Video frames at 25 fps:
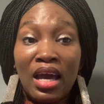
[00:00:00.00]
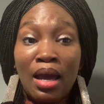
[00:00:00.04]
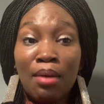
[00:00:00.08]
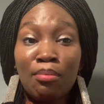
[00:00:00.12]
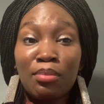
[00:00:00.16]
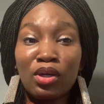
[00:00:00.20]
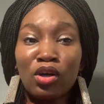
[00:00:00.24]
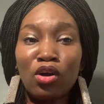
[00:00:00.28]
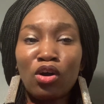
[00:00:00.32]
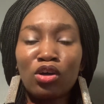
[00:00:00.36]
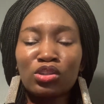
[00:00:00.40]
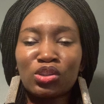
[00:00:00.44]

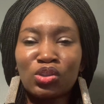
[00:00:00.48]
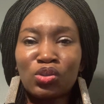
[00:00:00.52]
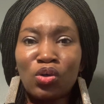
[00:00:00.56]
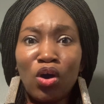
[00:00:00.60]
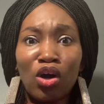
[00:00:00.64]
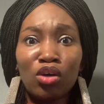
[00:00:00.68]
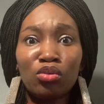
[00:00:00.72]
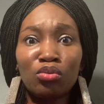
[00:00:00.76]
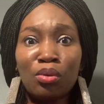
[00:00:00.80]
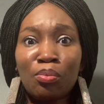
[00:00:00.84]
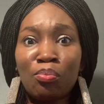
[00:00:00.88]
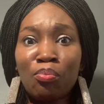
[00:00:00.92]
because
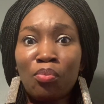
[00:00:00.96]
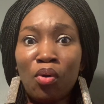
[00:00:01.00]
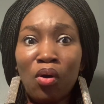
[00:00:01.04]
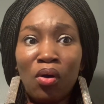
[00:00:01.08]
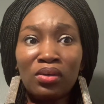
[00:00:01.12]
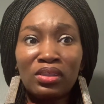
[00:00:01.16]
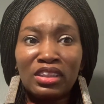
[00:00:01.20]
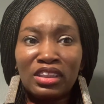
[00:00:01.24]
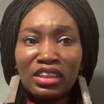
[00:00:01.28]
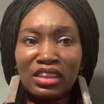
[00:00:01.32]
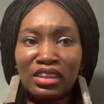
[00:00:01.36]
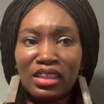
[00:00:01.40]
God will
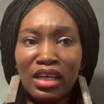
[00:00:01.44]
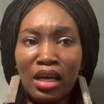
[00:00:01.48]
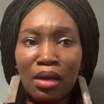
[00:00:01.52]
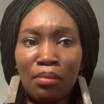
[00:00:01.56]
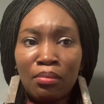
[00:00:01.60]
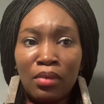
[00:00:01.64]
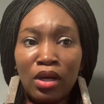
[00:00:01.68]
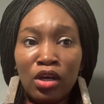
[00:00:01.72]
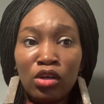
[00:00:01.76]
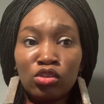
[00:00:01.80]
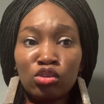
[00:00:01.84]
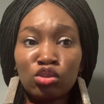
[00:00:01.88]
punish
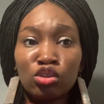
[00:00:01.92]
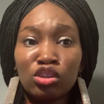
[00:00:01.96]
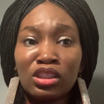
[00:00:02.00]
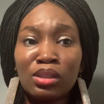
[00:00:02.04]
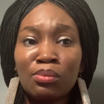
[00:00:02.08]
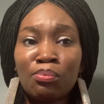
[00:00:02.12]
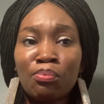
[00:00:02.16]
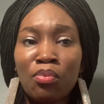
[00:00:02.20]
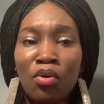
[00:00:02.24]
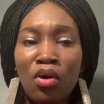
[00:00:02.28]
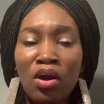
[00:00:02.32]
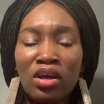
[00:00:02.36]
them to the
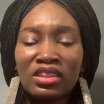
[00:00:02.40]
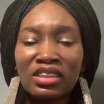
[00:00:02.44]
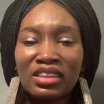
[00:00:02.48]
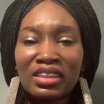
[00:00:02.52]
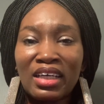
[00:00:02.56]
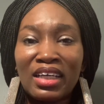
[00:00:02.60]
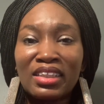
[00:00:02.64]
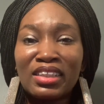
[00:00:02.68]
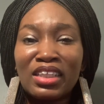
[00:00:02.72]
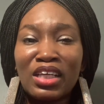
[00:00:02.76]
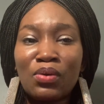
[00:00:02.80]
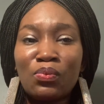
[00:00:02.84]
point
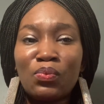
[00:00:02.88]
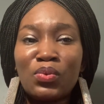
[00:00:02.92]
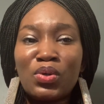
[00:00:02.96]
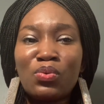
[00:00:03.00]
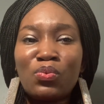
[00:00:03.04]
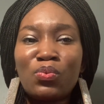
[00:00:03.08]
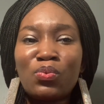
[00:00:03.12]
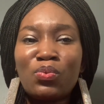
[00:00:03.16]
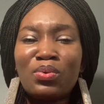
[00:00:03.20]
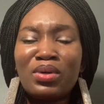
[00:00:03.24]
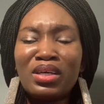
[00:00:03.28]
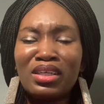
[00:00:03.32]
that they will
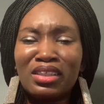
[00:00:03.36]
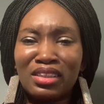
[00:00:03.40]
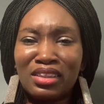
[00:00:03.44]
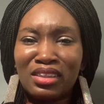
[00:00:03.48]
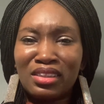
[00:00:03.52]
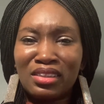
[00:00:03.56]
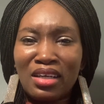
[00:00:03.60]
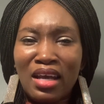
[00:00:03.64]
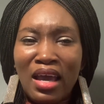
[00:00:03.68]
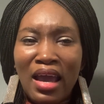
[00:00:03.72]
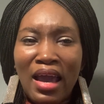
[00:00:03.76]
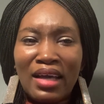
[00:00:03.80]
wish
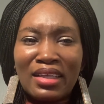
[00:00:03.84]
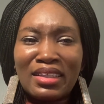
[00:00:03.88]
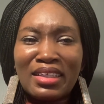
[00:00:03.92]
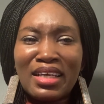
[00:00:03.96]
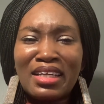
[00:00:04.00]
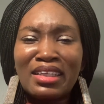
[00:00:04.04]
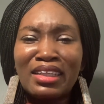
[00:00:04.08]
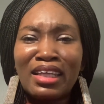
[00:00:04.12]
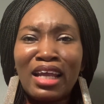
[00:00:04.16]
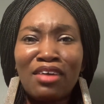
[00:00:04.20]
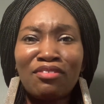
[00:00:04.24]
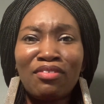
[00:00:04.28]

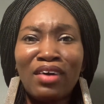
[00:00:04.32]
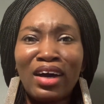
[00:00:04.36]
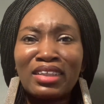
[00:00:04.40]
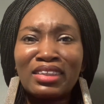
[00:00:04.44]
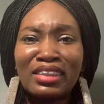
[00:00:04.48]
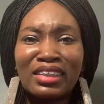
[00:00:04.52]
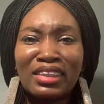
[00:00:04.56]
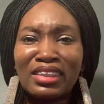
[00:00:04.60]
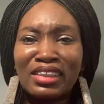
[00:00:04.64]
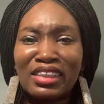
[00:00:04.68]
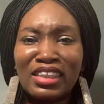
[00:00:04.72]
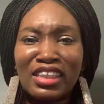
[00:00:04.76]
they never
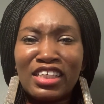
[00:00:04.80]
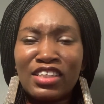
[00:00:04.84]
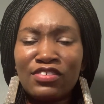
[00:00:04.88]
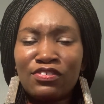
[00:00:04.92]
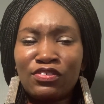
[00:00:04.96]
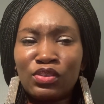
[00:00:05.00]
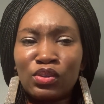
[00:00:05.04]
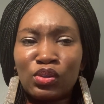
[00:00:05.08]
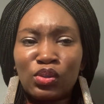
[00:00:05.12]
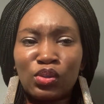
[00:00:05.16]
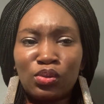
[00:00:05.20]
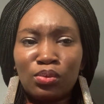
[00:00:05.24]
did
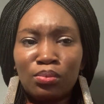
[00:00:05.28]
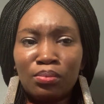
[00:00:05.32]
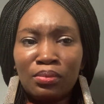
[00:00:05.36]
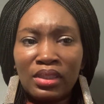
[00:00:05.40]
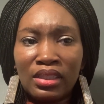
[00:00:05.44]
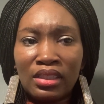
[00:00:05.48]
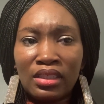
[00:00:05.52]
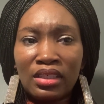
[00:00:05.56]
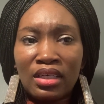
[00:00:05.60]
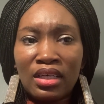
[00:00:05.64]
evil to me.